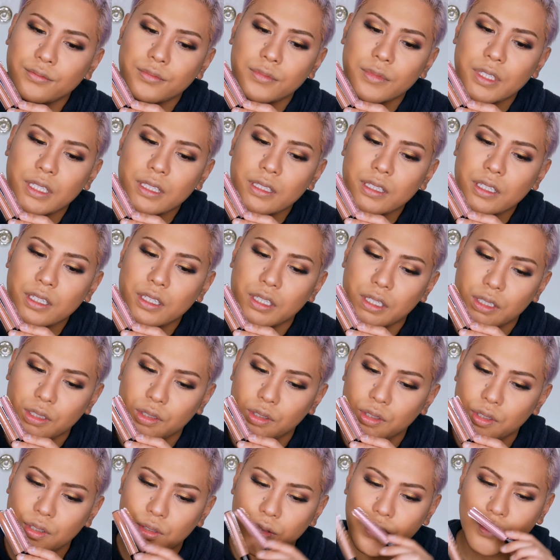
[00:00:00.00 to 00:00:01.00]

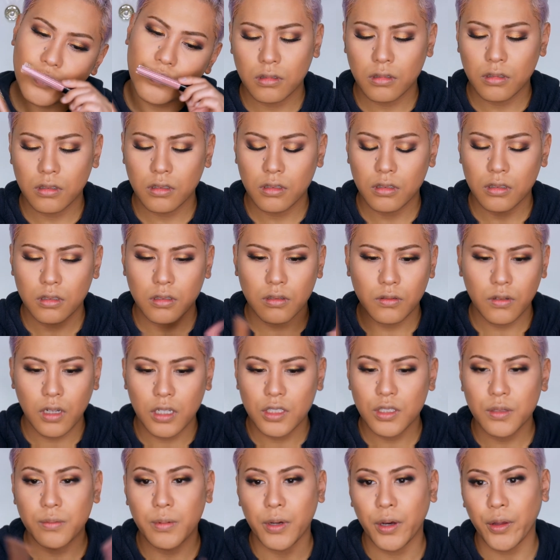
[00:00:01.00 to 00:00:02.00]
Decisions. I'll
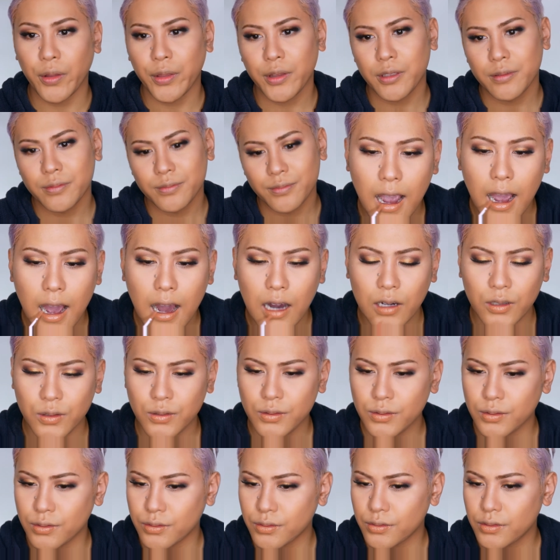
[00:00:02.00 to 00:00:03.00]
do both.
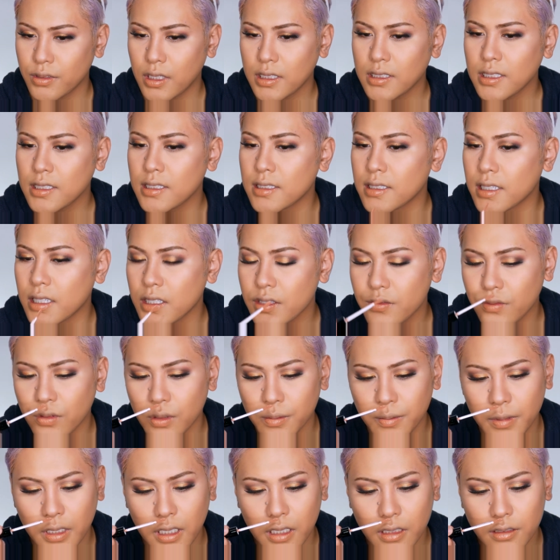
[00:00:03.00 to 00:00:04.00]
Ooh, that's a nice
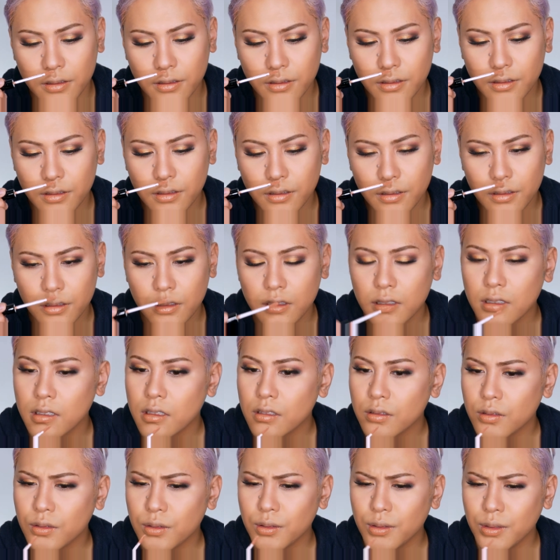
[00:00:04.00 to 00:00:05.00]
formula.
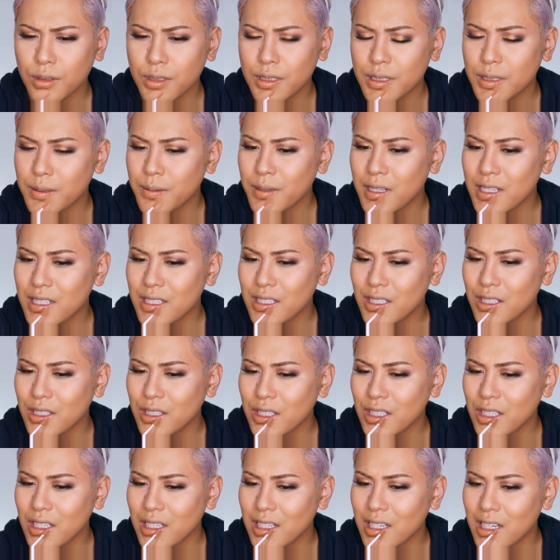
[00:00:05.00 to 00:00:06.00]
Ooh, smells so
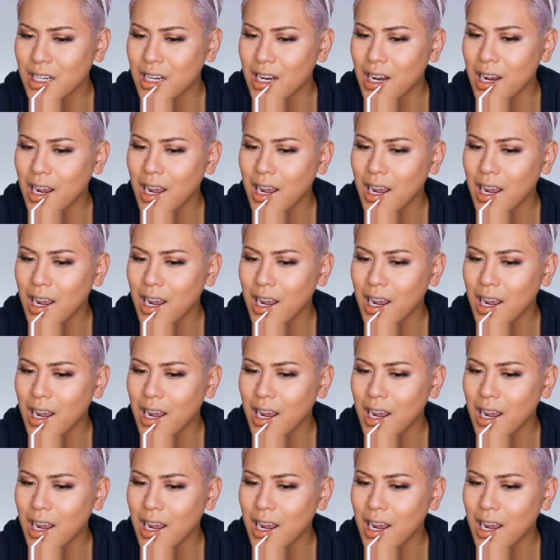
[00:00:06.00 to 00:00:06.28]
good.